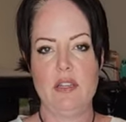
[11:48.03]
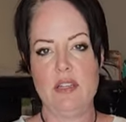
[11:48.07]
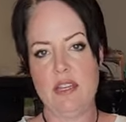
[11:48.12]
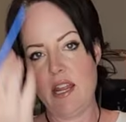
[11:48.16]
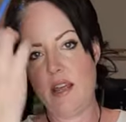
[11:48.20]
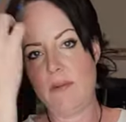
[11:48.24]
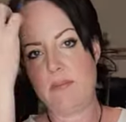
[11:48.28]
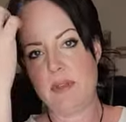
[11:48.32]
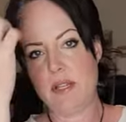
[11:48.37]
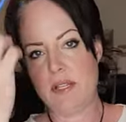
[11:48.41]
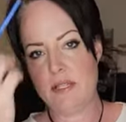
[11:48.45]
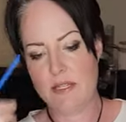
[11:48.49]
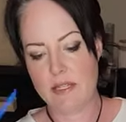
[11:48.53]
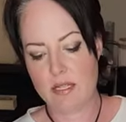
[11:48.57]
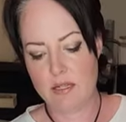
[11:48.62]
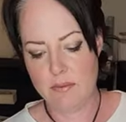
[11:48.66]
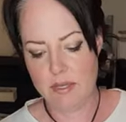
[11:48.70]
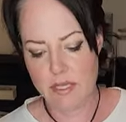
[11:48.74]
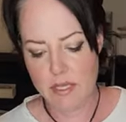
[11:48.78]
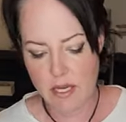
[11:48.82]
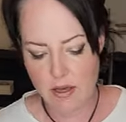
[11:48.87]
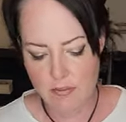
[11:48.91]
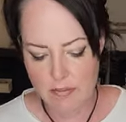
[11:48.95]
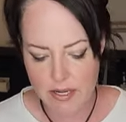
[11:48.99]
napkin's going to
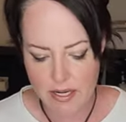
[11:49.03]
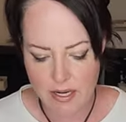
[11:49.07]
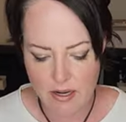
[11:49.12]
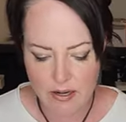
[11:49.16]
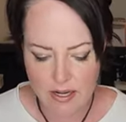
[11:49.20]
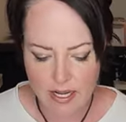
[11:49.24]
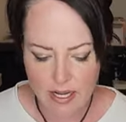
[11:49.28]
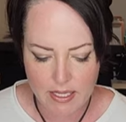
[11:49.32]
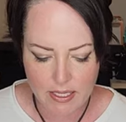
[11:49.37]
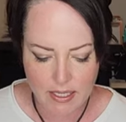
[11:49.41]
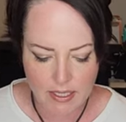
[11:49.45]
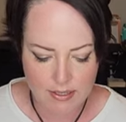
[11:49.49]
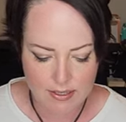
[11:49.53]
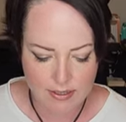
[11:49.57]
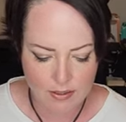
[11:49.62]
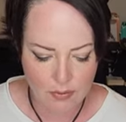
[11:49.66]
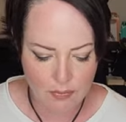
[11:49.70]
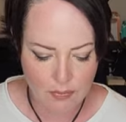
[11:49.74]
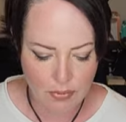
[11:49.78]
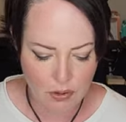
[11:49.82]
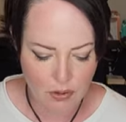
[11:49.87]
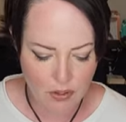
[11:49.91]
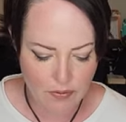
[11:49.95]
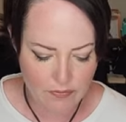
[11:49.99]
be coming out at you. So
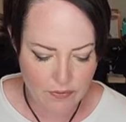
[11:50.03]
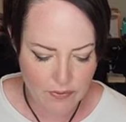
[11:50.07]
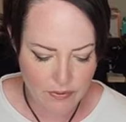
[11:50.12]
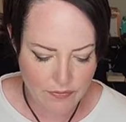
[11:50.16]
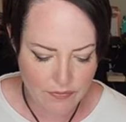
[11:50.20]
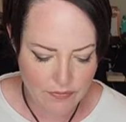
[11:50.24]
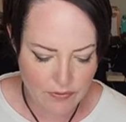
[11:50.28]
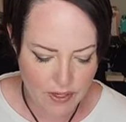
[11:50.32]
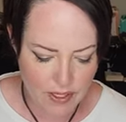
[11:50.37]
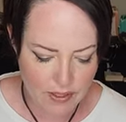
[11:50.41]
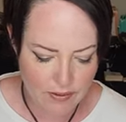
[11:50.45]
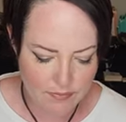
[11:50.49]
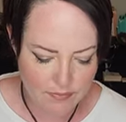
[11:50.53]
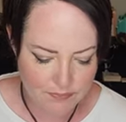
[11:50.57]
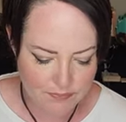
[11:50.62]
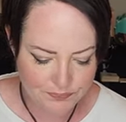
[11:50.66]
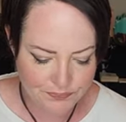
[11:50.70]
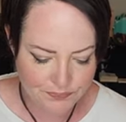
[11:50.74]
poke it from the front.